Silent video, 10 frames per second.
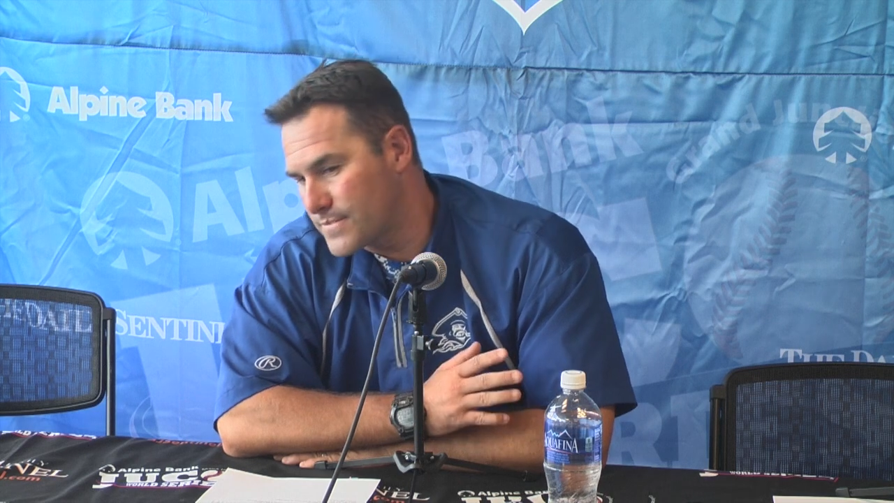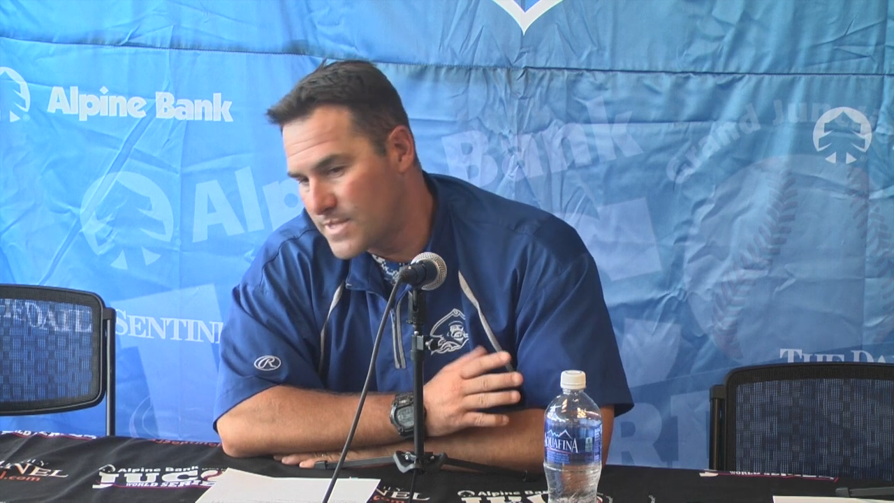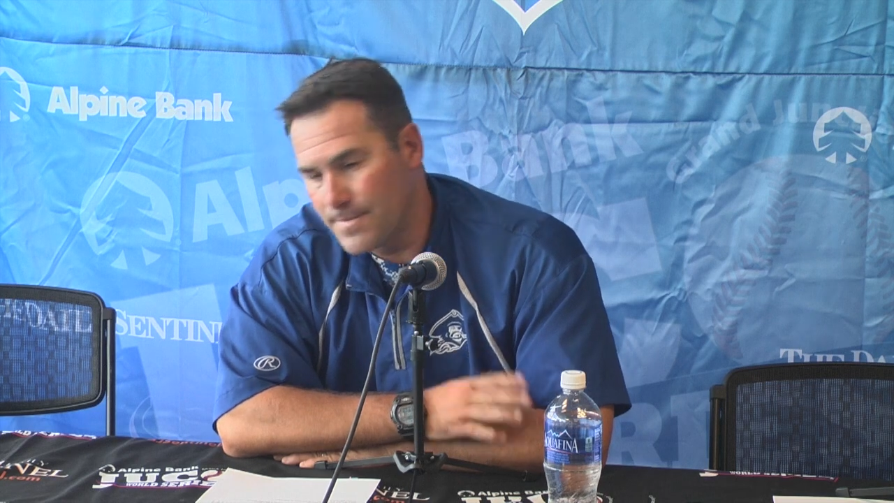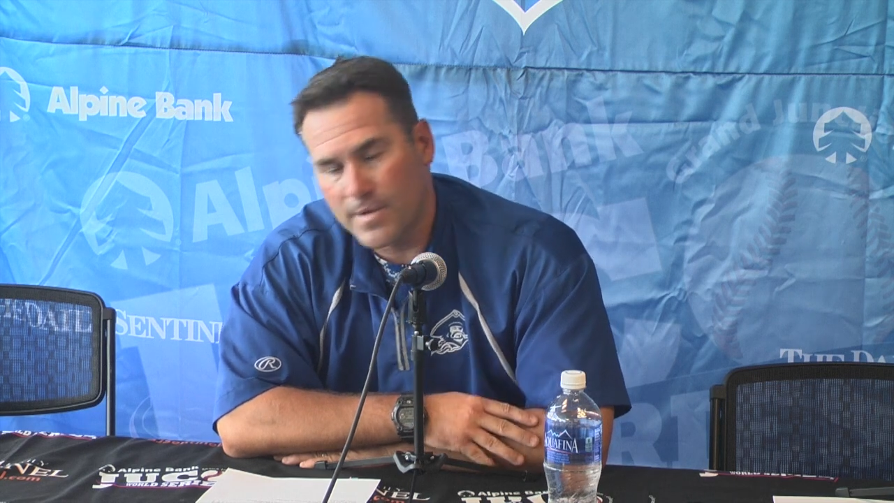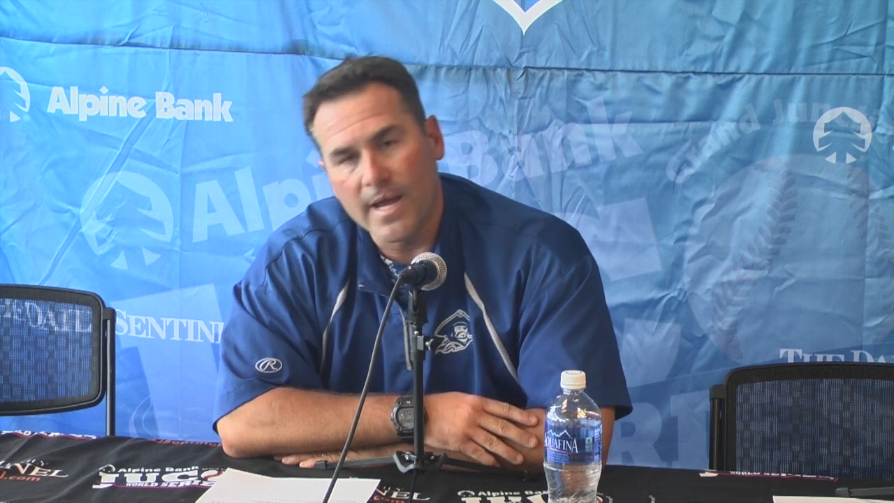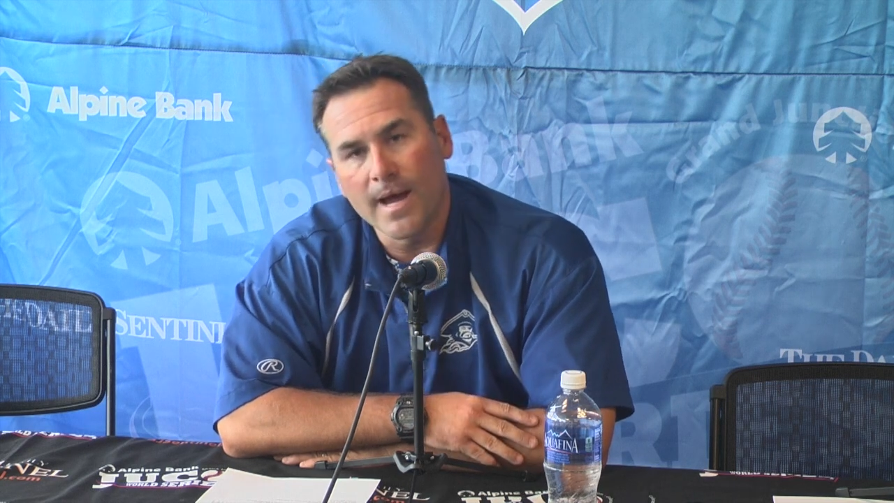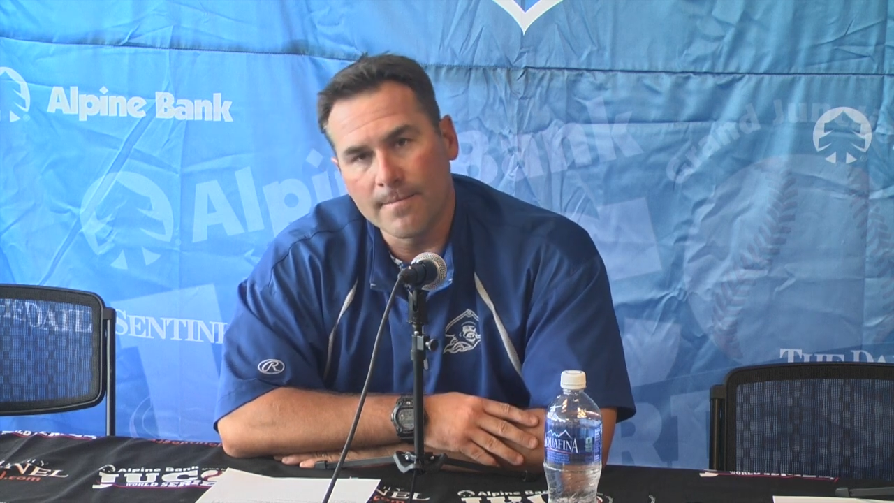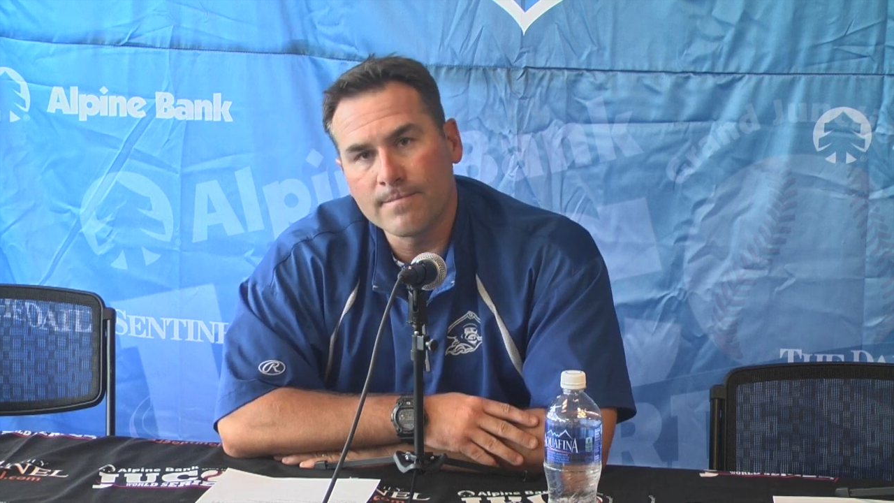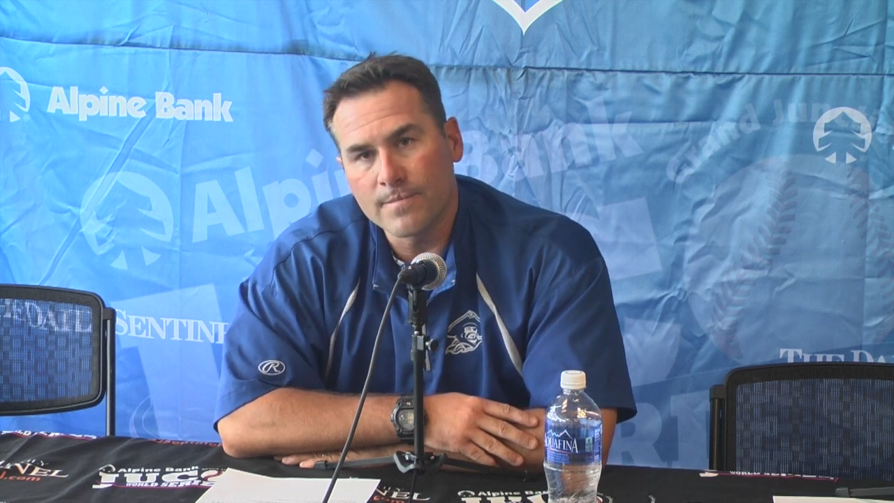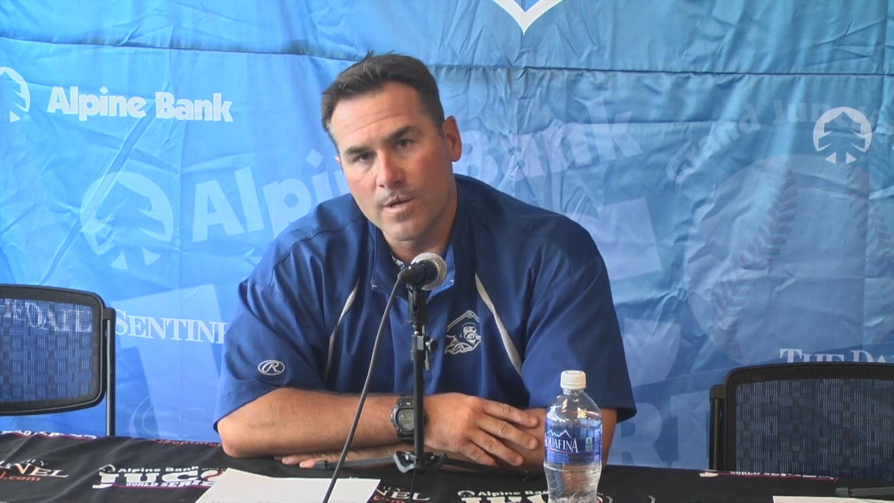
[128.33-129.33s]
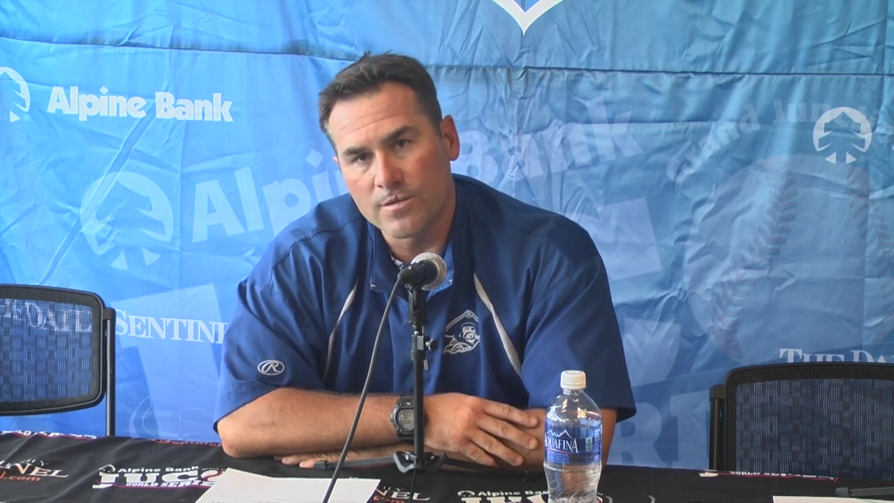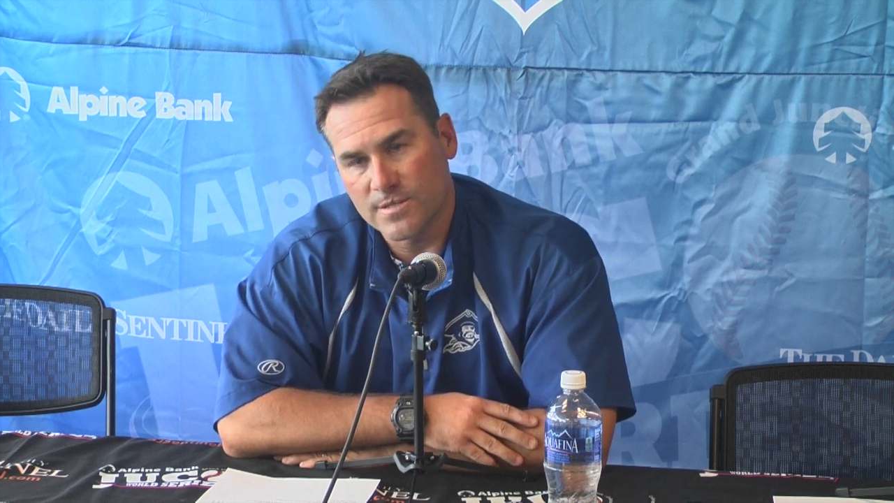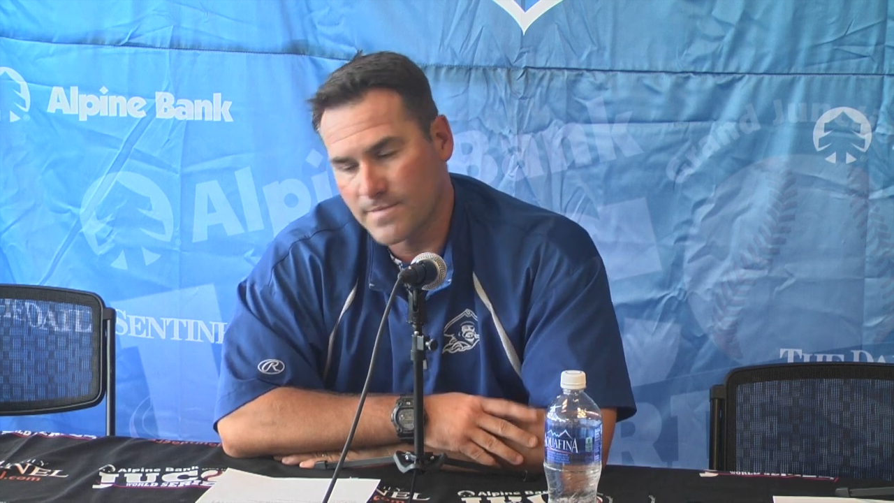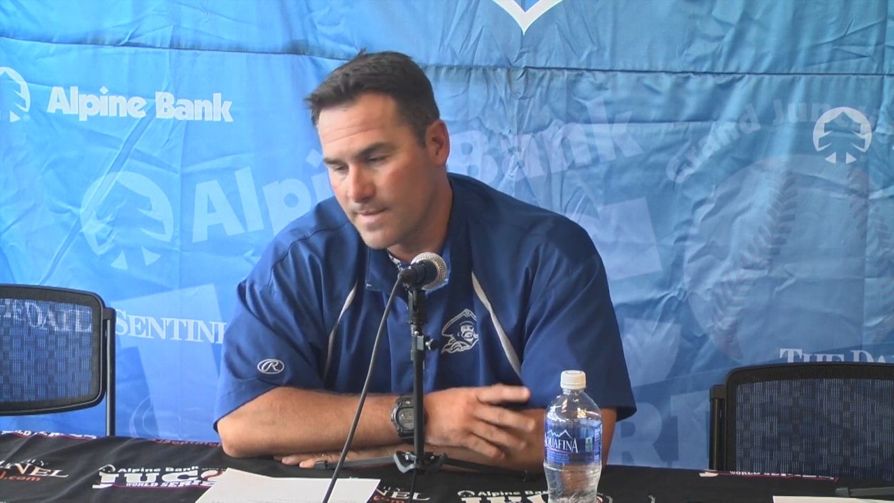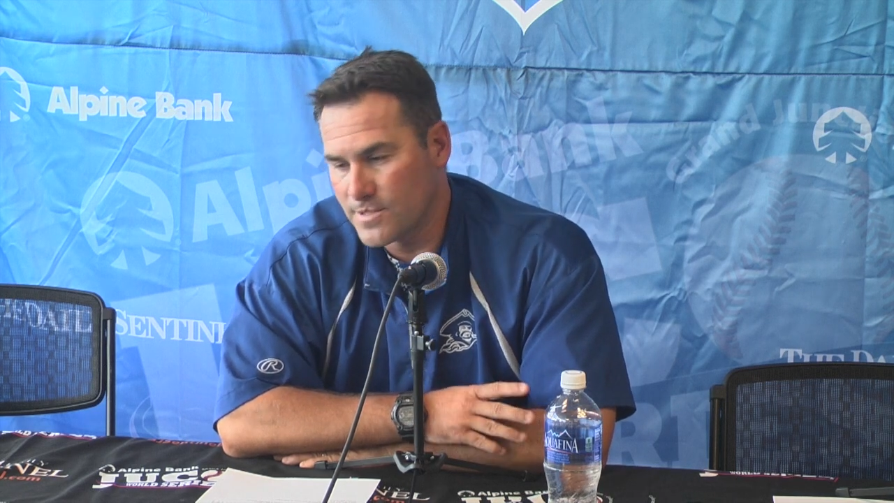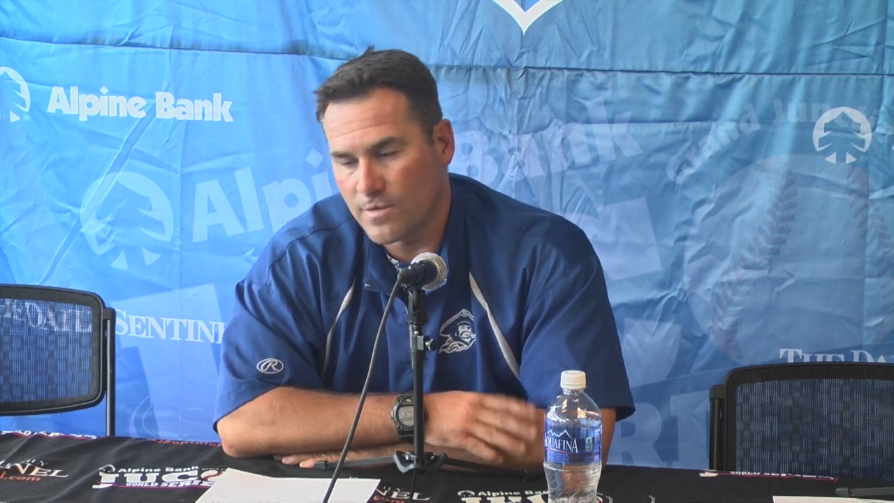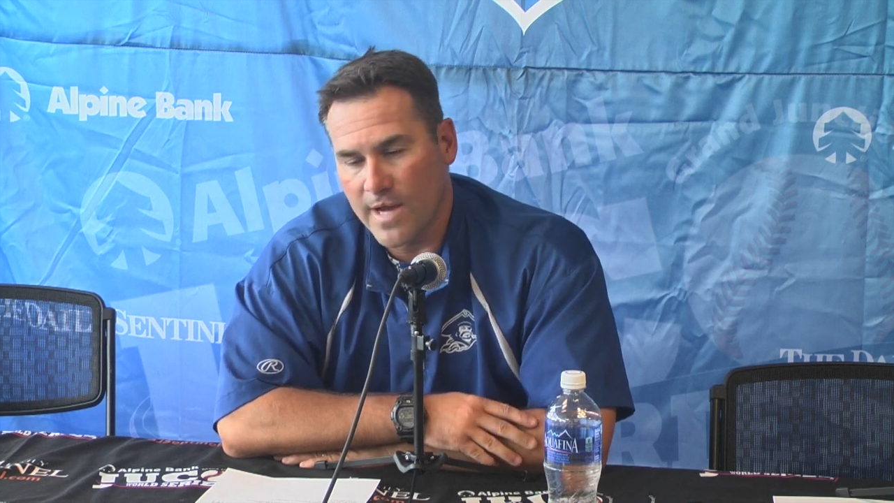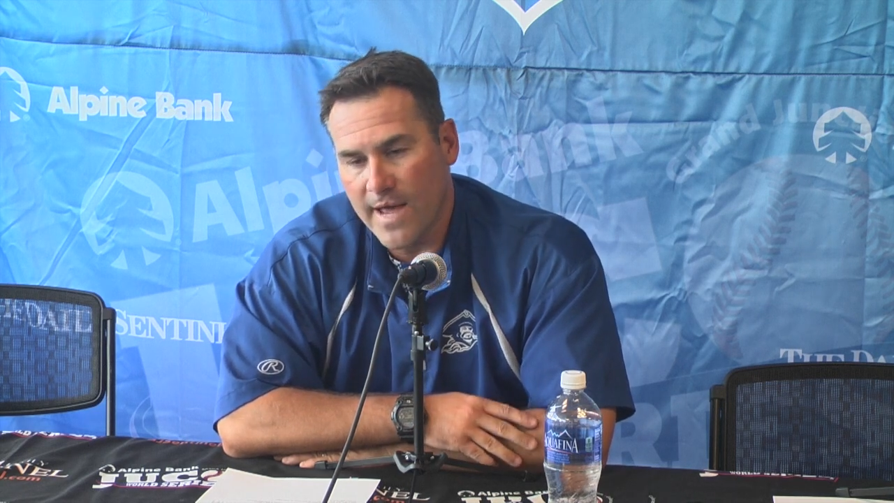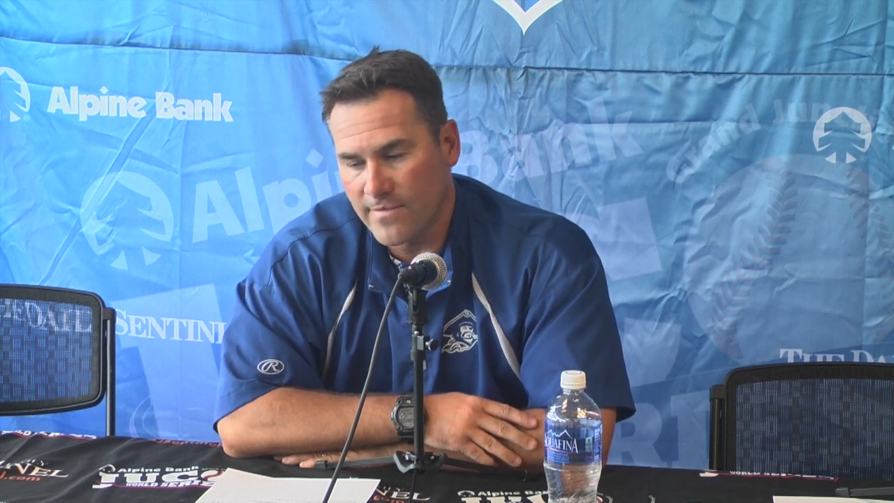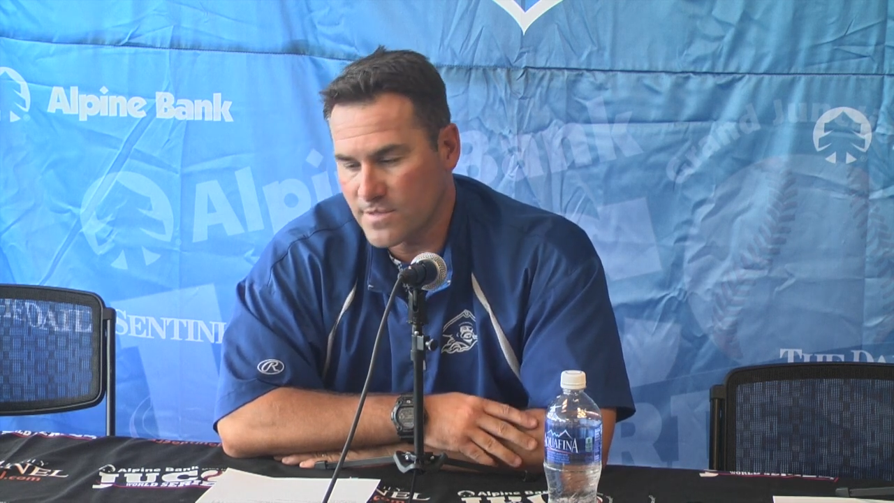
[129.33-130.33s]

tip your cap. Sometimes you don't have it,